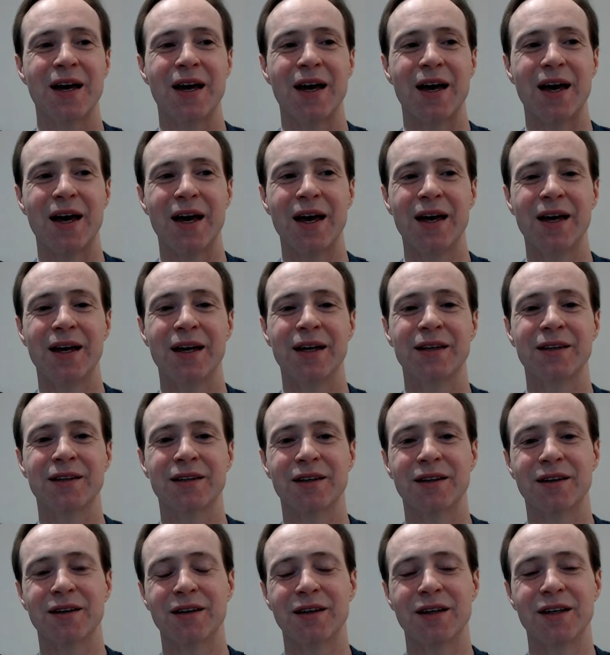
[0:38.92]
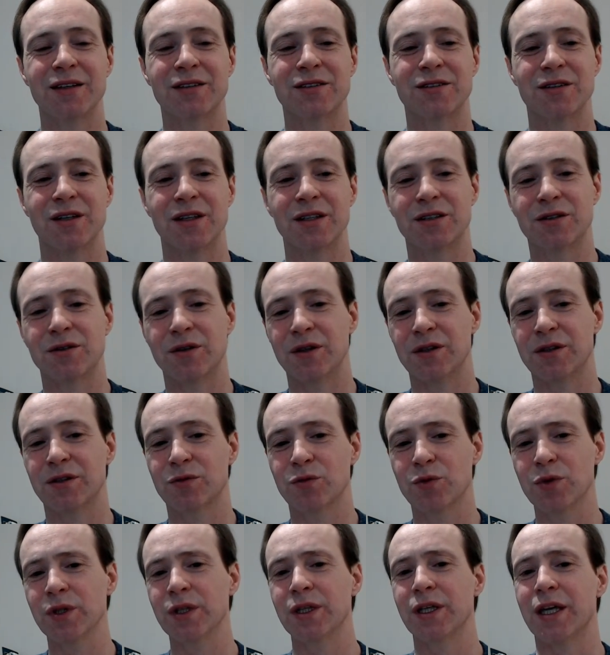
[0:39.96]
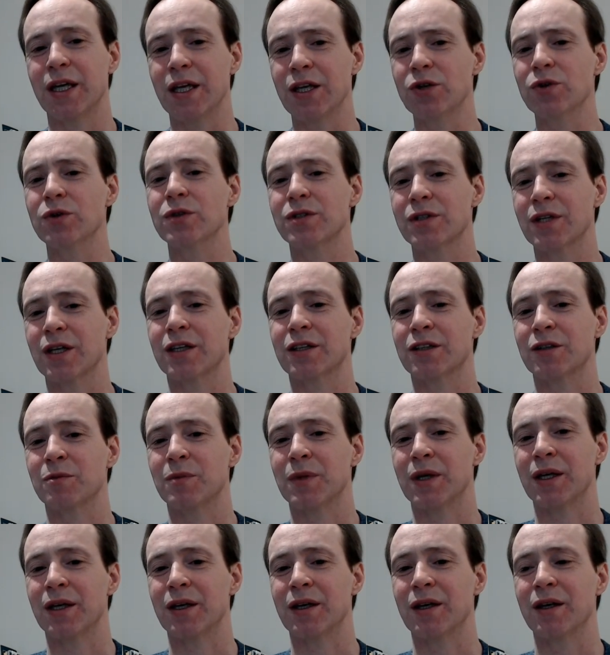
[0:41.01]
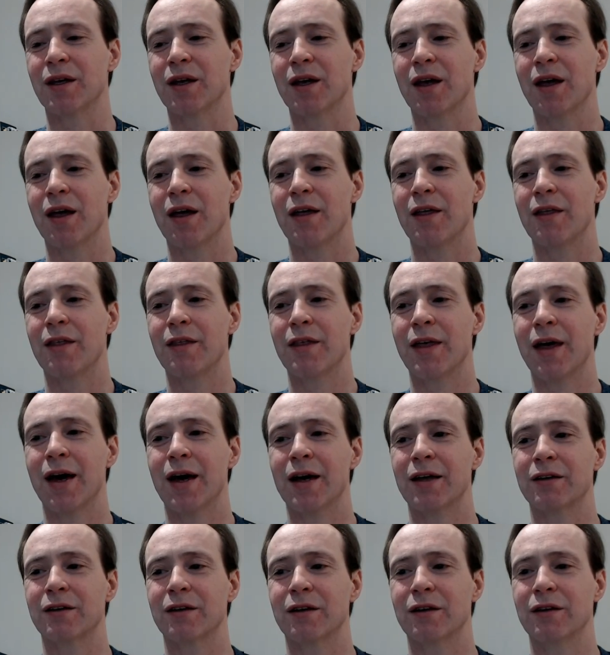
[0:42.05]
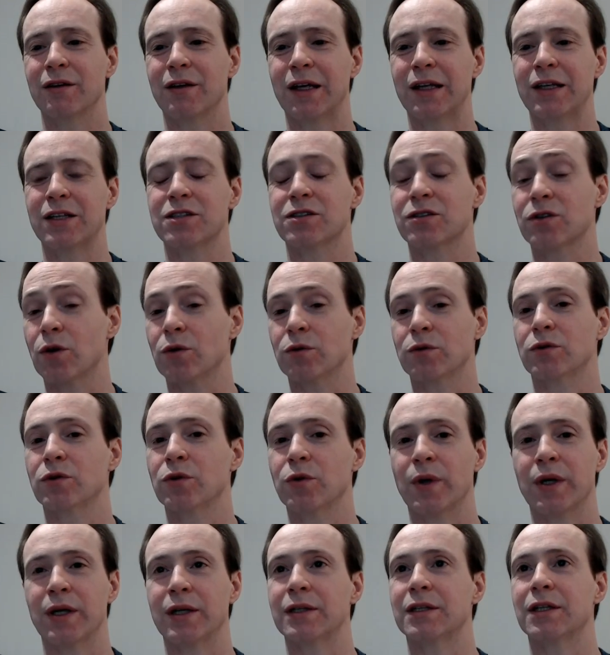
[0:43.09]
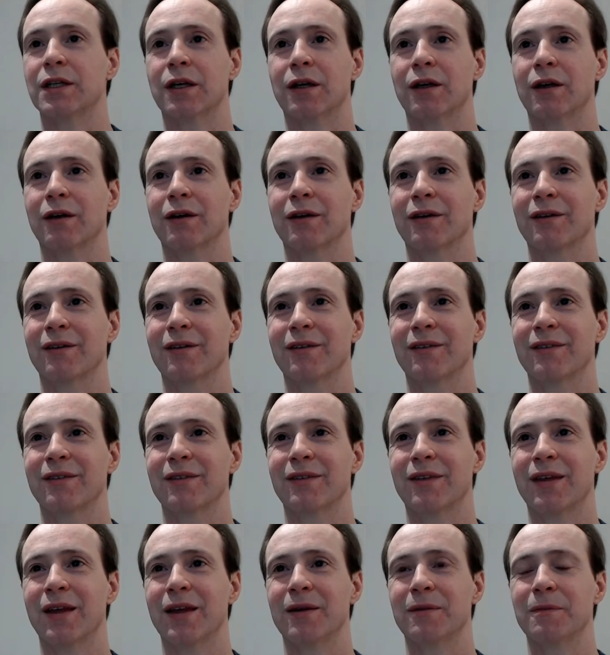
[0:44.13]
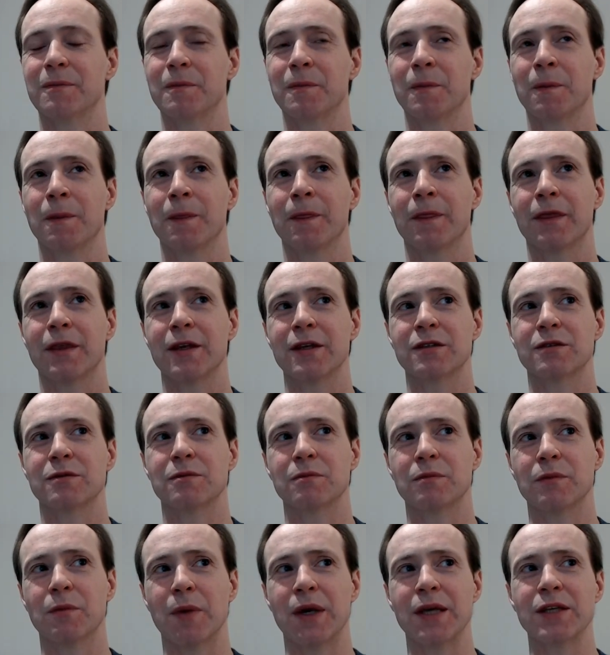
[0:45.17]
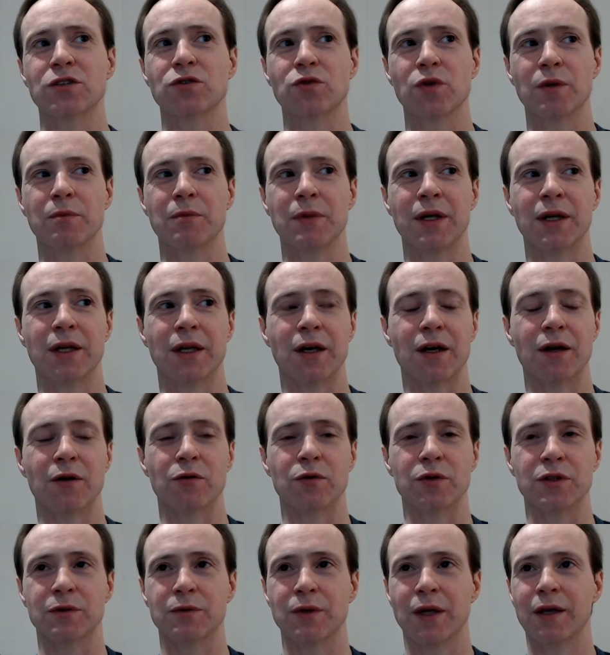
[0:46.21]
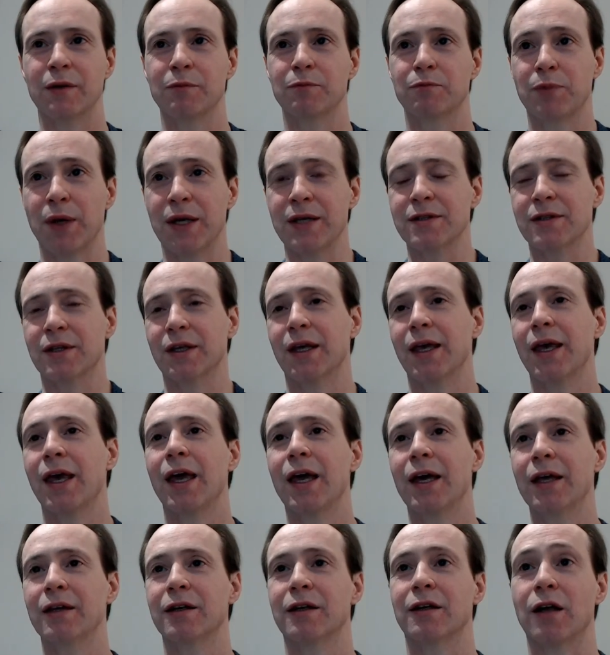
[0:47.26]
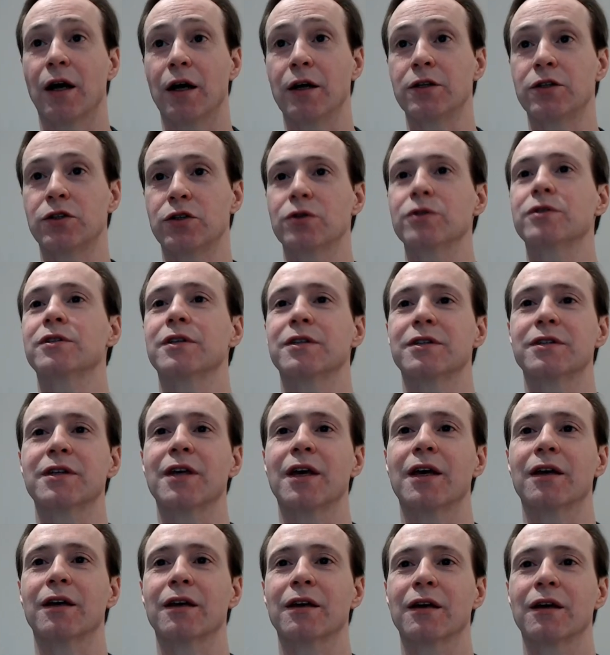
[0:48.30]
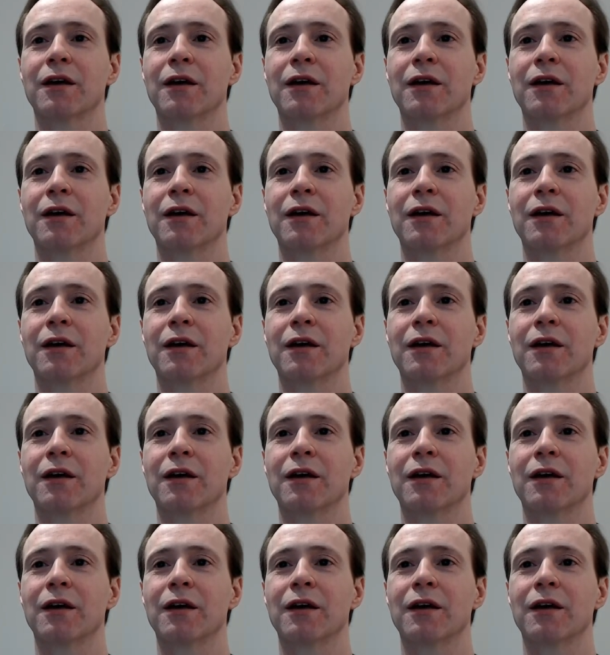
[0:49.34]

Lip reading: And it's really interesting to me that they just don't do any digging. That this mainstream media was basically handed a juicy steak.